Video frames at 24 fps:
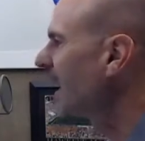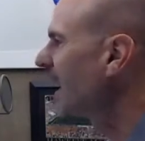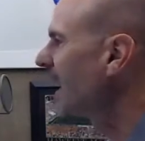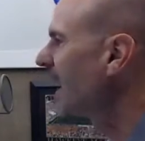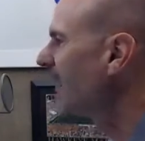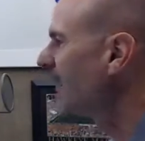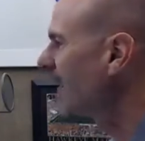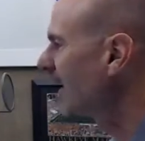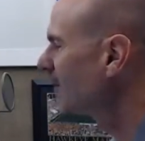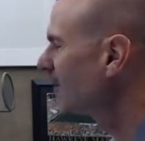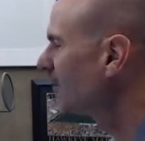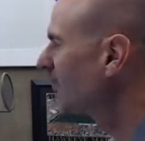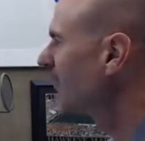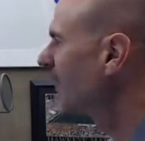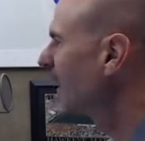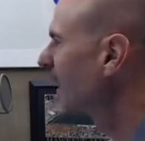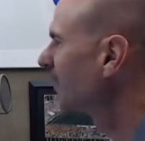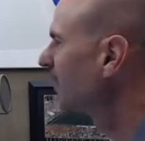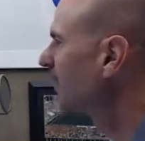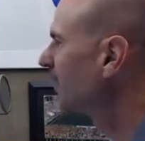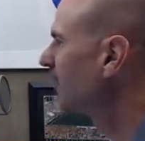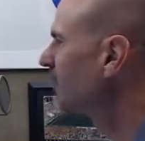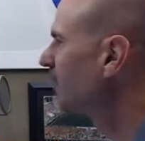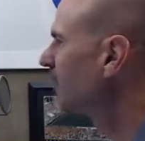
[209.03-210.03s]
and that was the
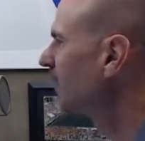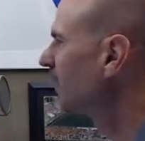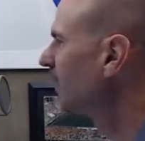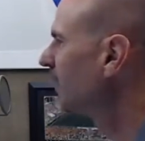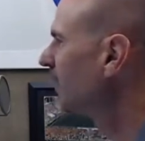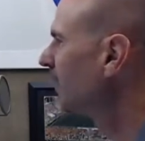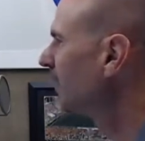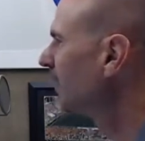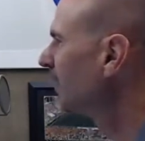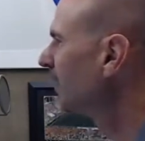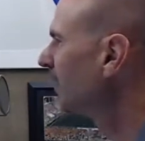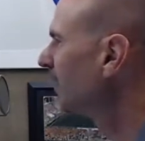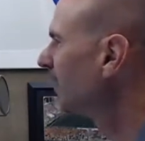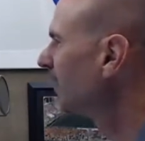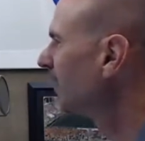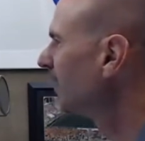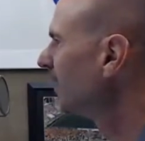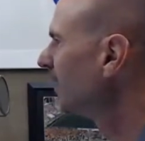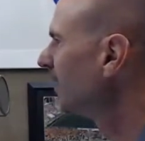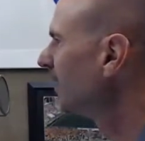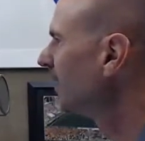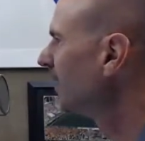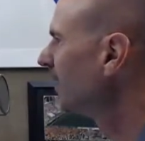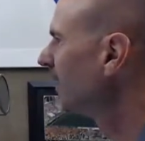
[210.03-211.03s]
last time she did it.
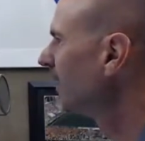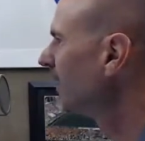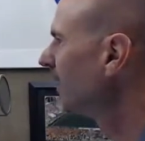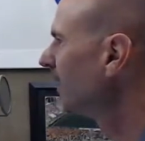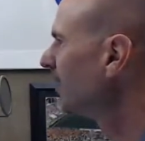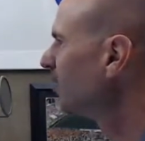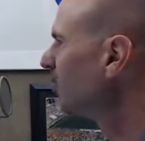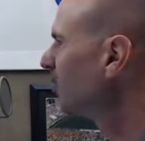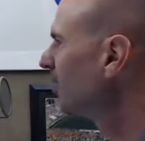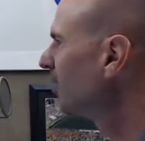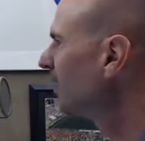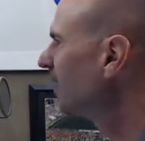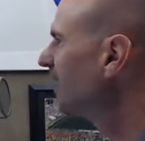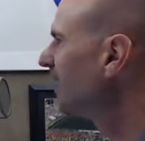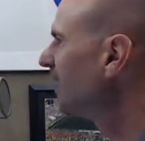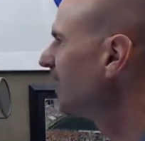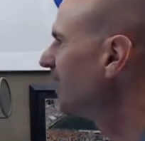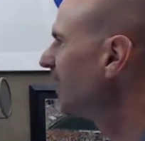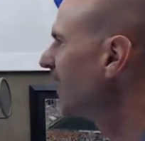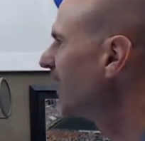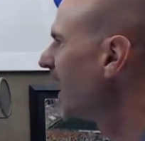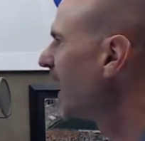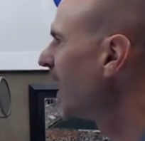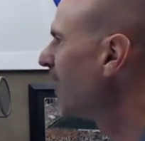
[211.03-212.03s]
She
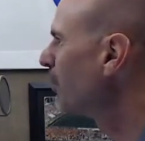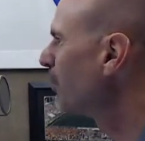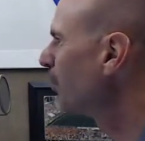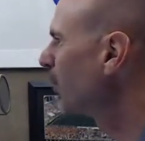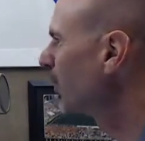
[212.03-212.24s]
did not